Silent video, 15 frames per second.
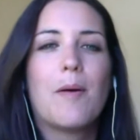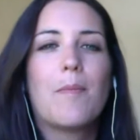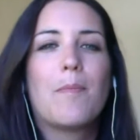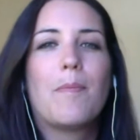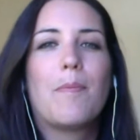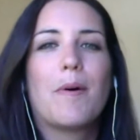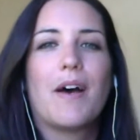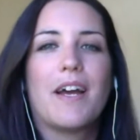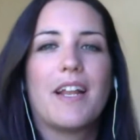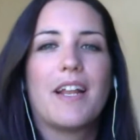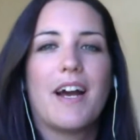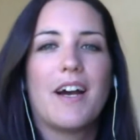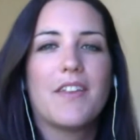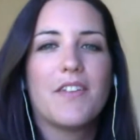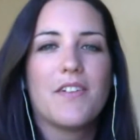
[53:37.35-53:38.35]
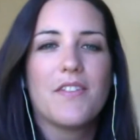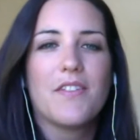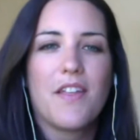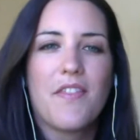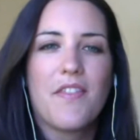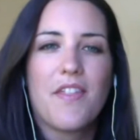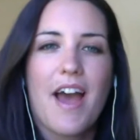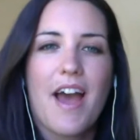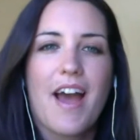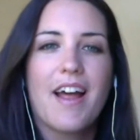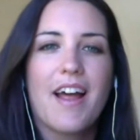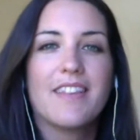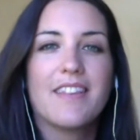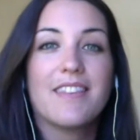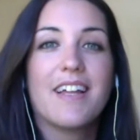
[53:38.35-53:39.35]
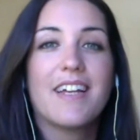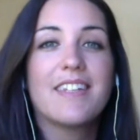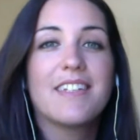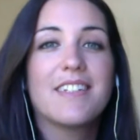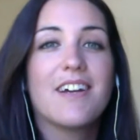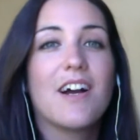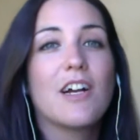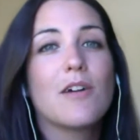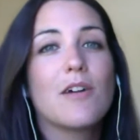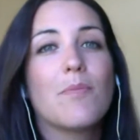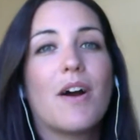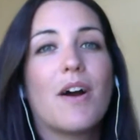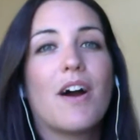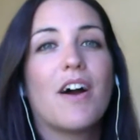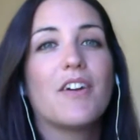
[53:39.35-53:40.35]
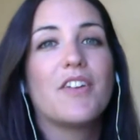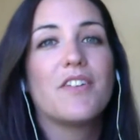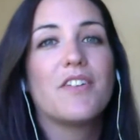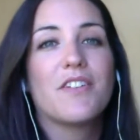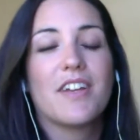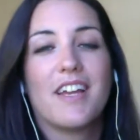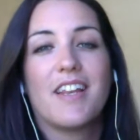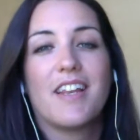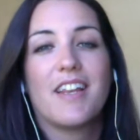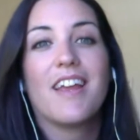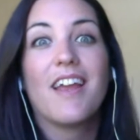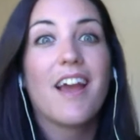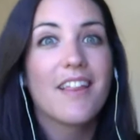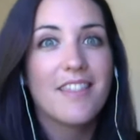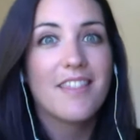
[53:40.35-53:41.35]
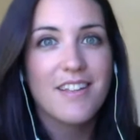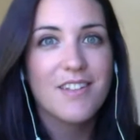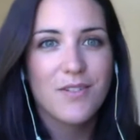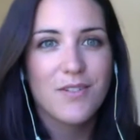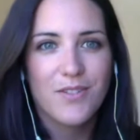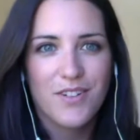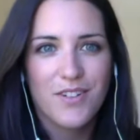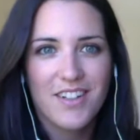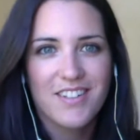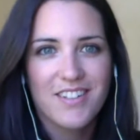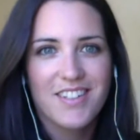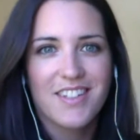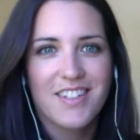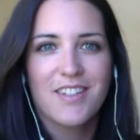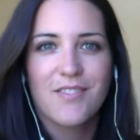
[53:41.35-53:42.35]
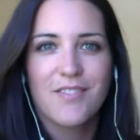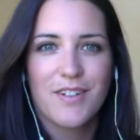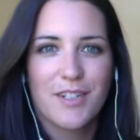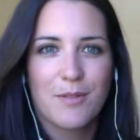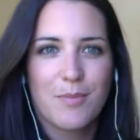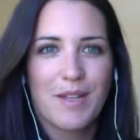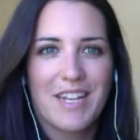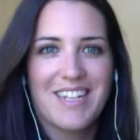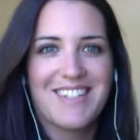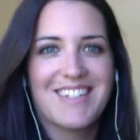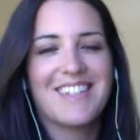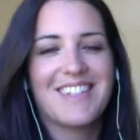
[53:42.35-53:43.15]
But other than that, let's talk about how you can get these oils in the first place.